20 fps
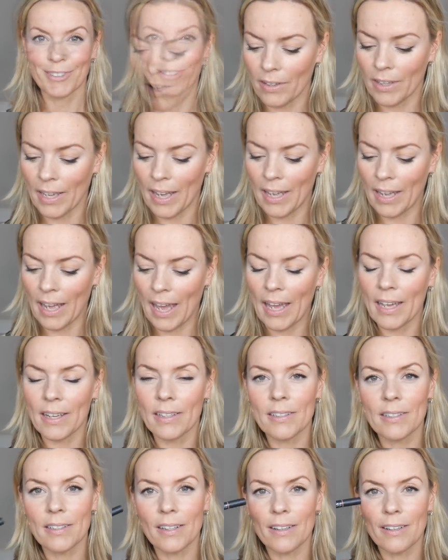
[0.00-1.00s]
Okay,
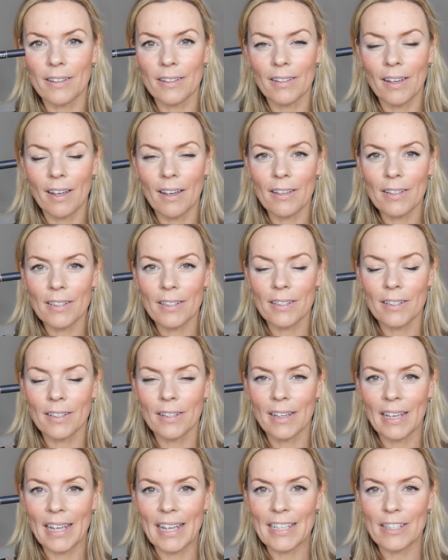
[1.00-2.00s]
and last
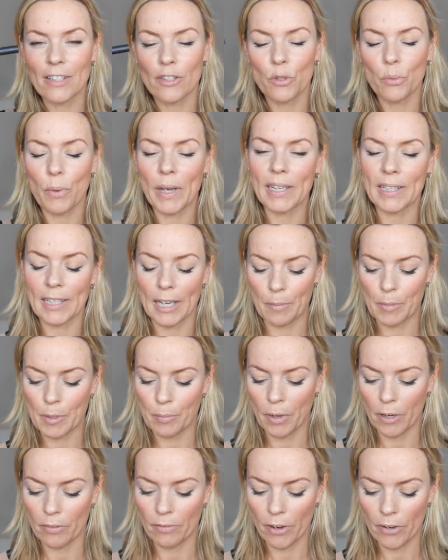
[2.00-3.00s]
is Suede Lips
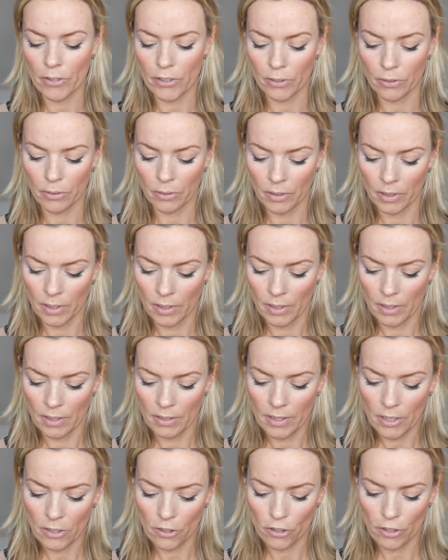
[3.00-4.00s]
by Rodial.
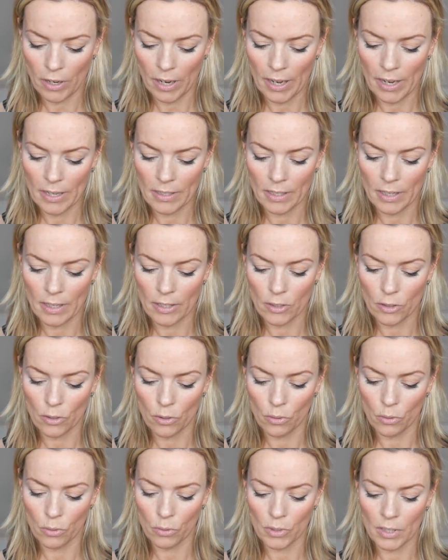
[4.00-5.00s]
This shade is
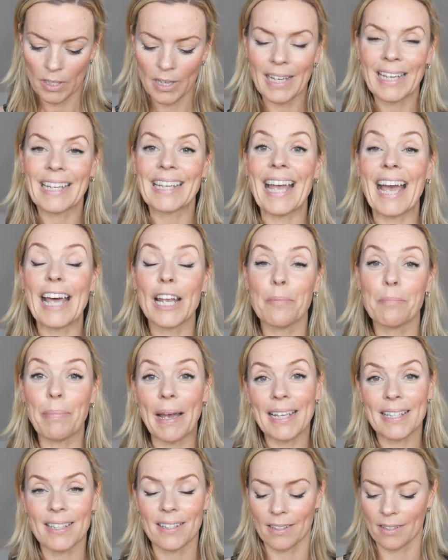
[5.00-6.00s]
called
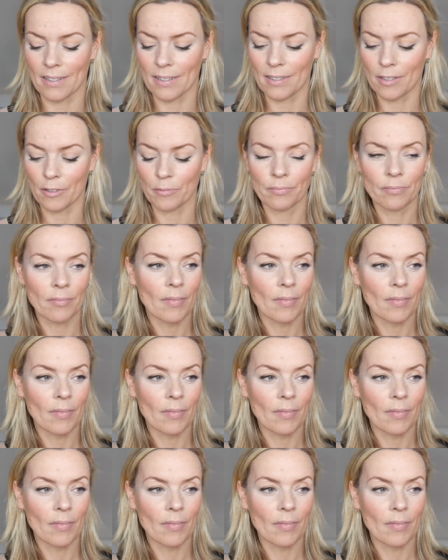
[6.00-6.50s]
Calabasas.